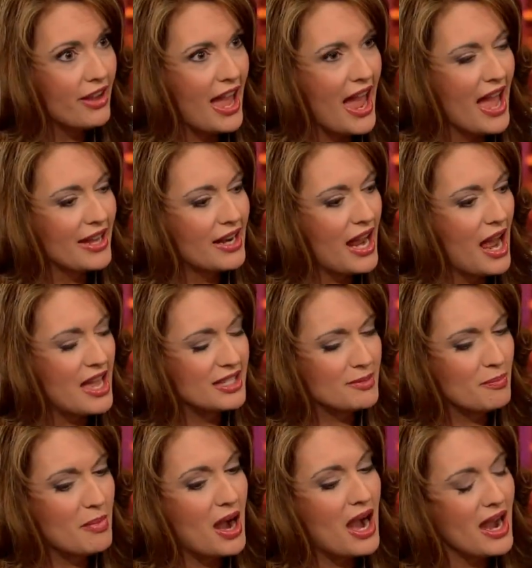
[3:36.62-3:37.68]
And as
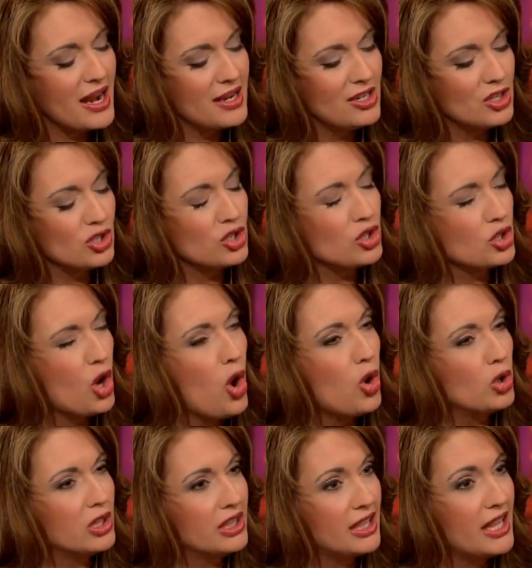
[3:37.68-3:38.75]
my
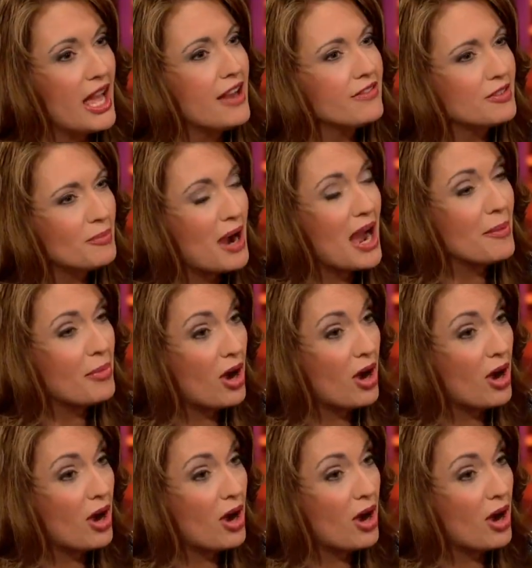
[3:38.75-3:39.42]
soul left my